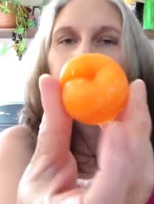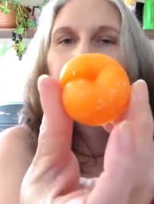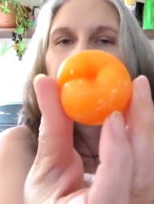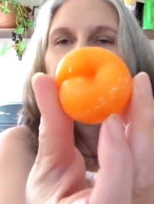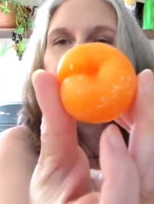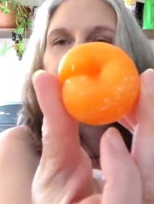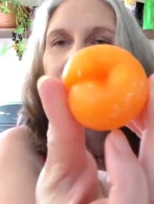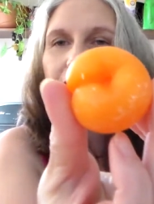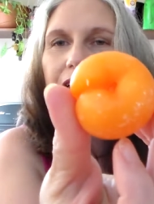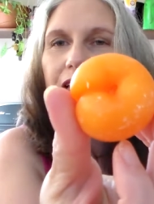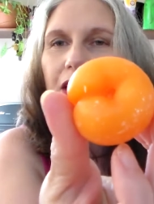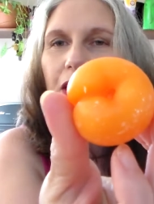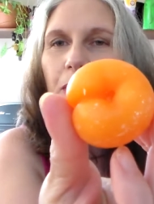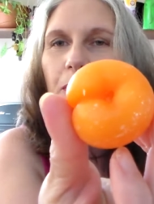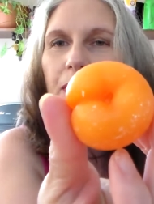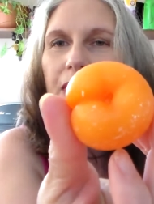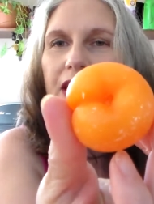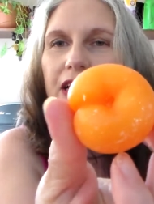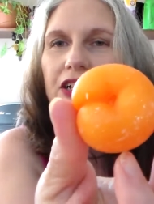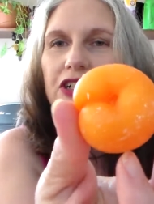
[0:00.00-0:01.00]
Look at the
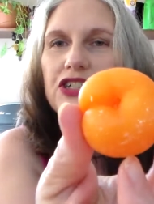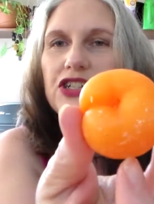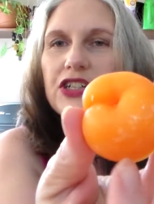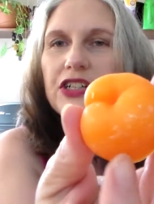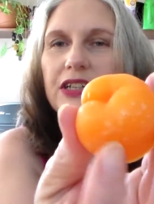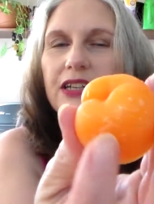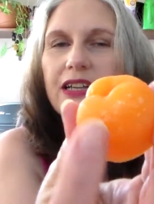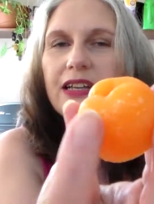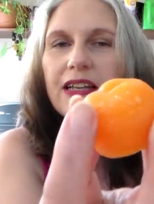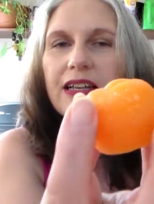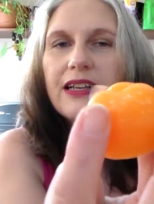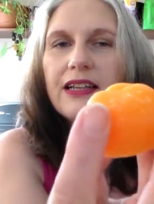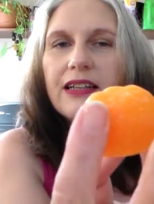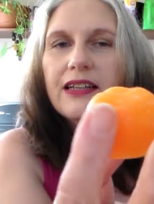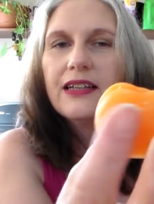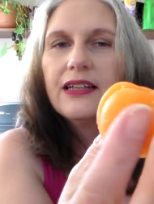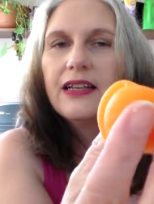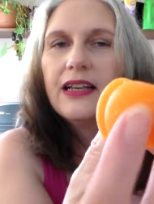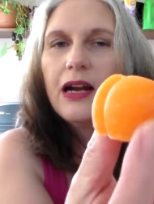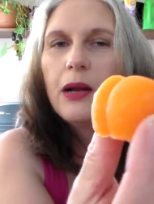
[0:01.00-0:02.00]
little peach.
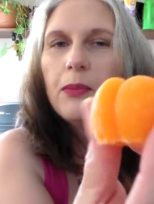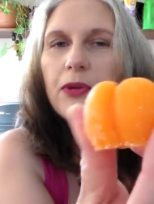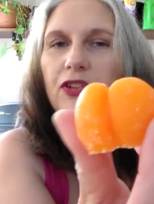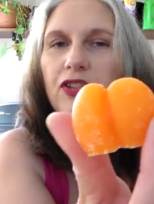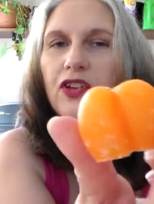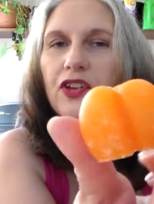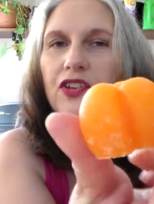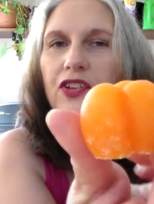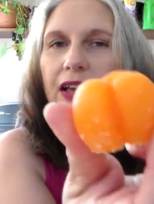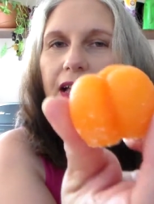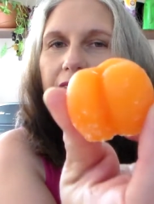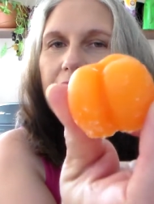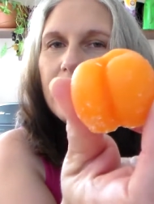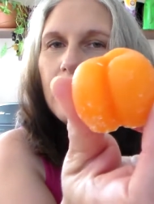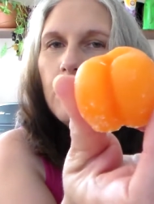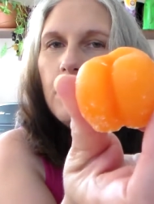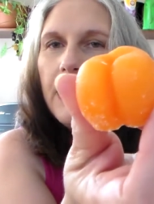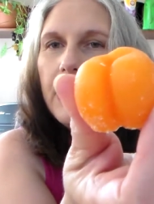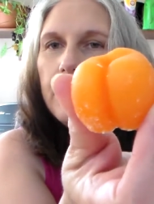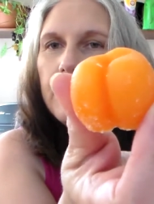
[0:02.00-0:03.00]
It almost looks like a
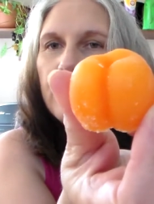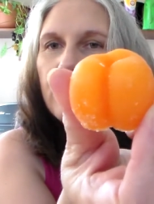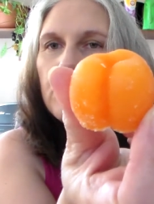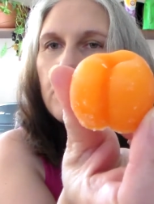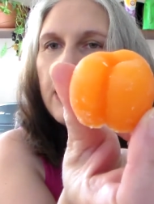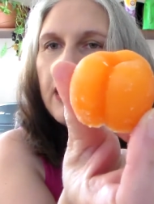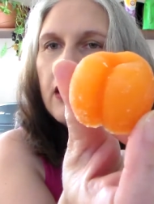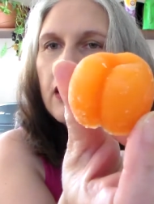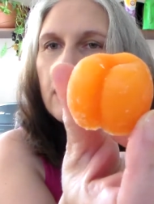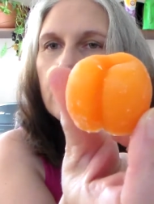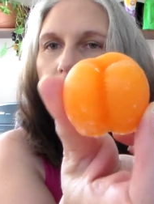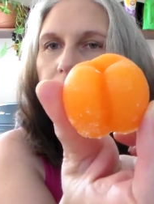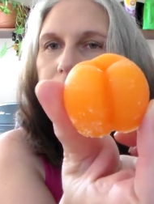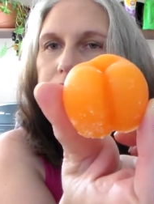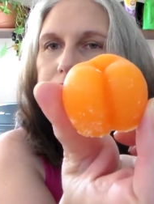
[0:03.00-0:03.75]
little baby's butt.